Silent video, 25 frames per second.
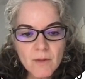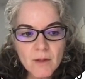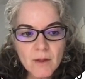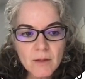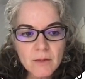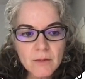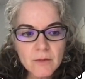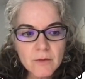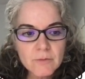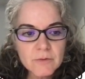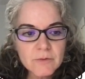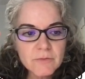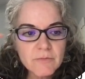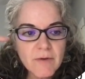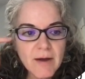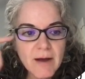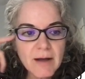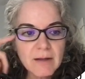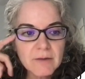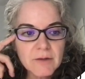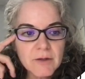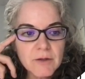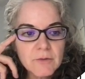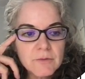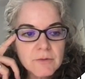those
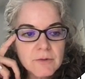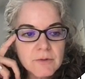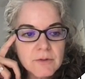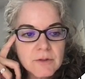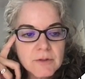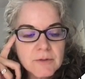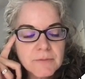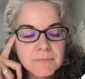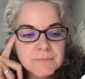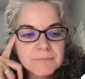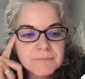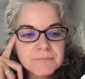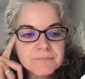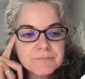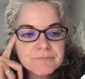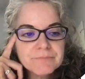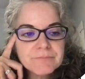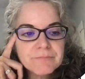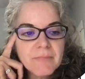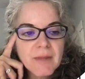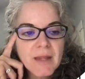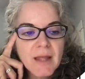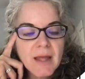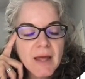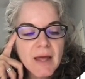values,
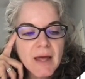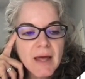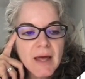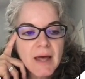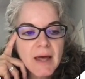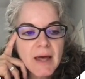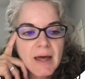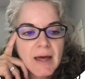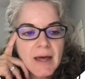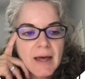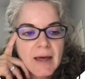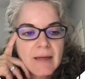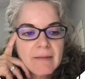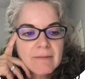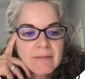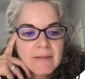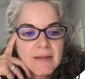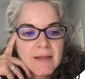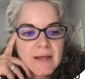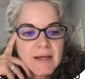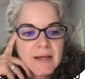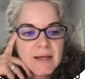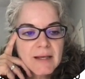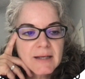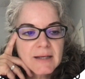and
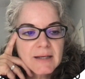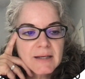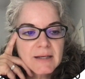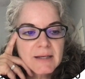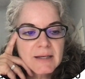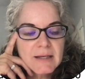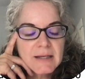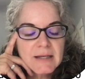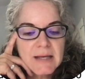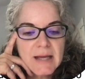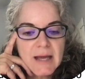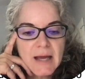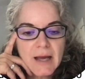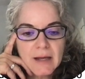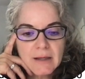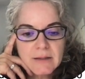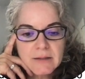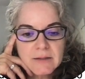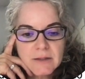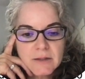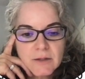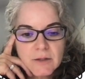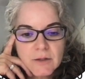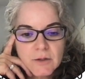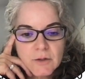then it
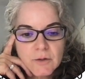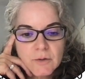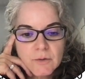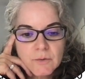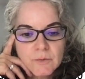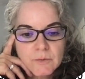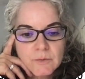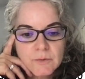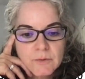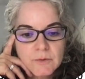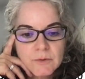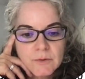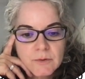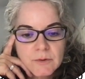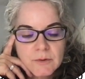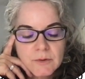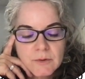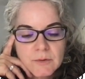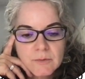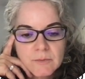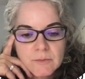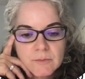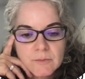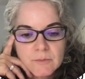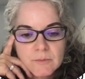executes
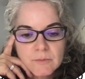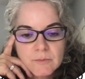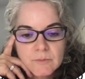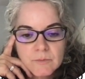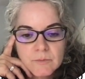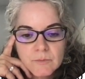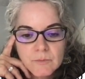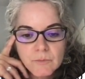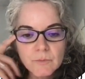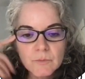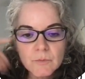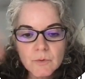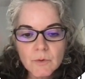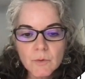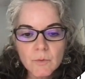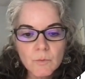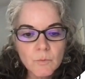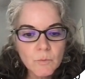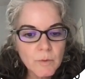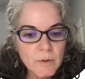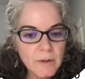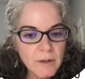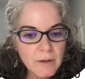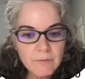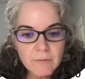
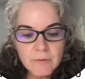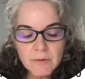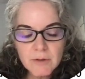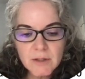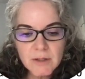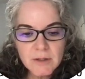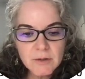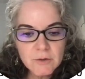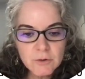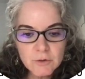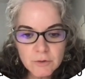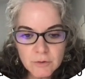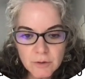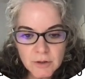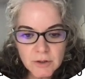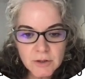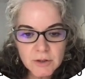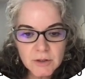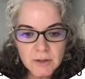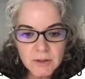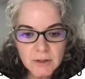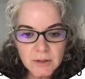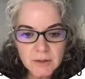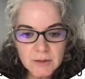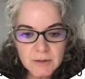whatever the
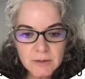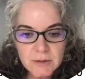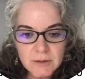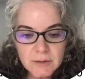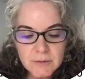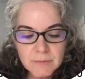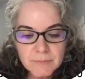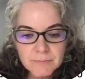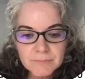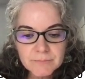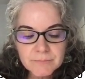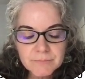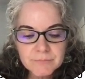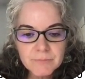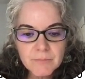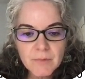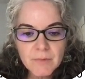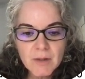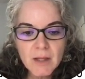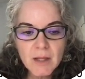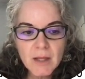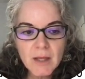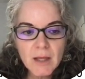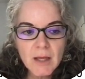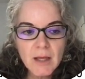instruction is.
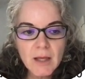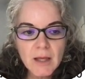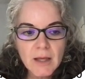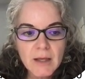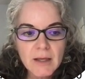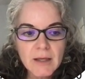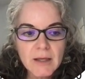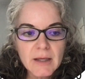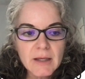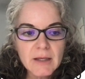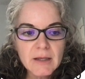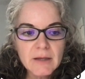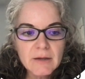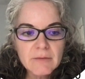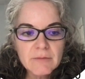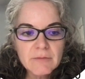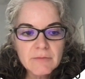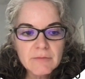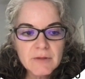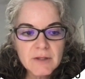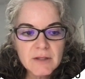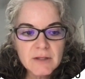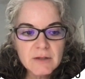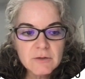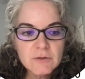
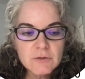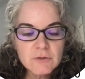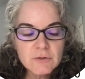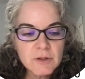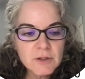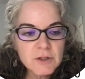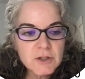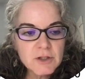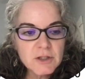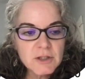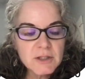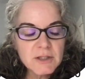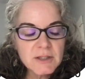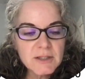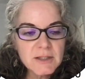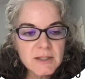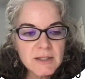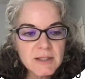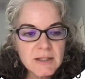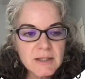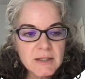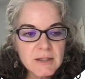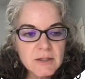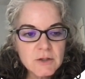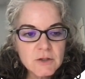If the instruction
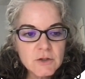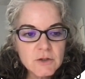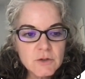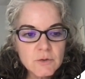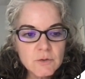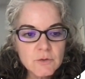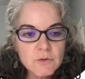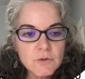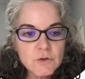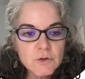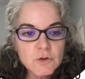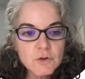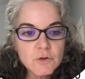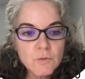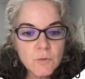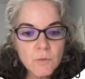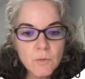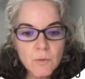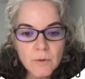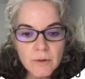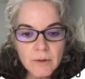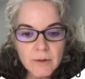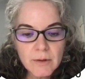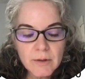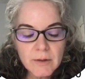is to
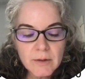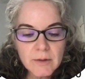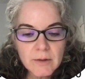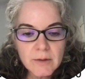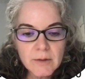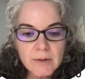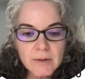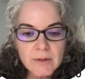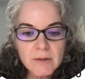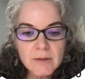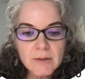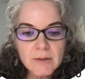store